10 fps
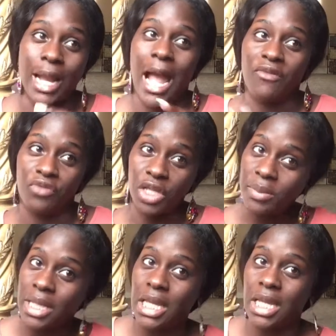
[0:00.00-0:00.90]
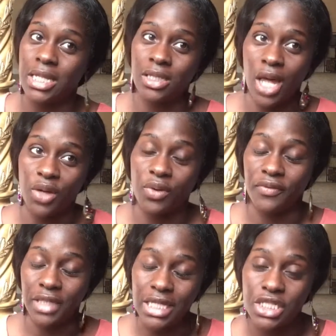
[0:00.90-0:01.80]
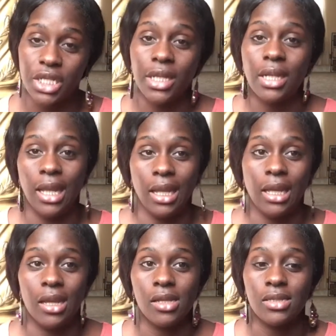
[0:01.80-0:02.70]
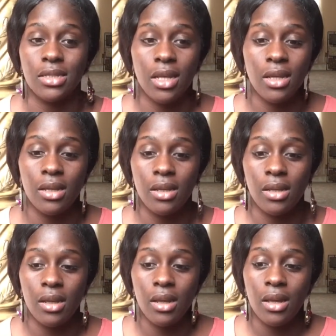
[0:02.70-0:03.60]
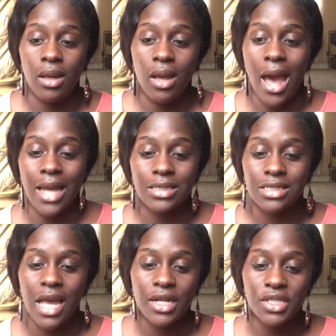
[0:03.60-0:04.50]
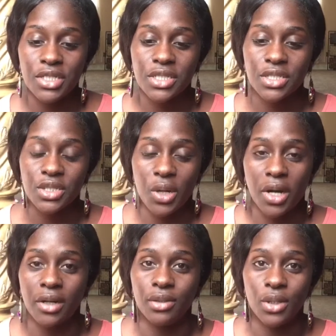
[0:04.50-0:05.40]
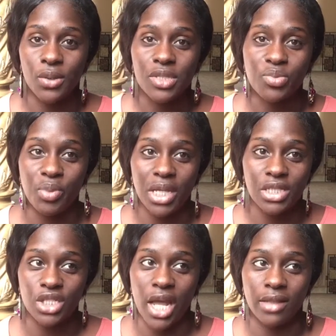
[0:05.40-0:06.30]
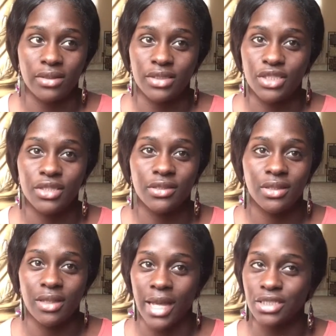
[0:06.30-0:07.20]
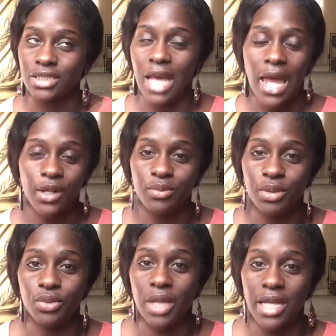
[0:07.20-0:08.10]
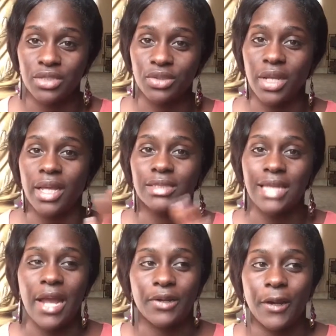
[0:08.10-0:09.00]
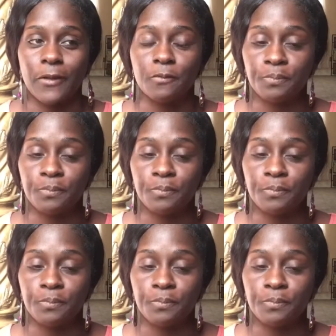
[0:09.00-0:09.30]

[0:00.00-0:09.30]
I've really been getting a lot of revelation, and I decided to start a no spend challenge, like just out of the blue yesterday, Saturday.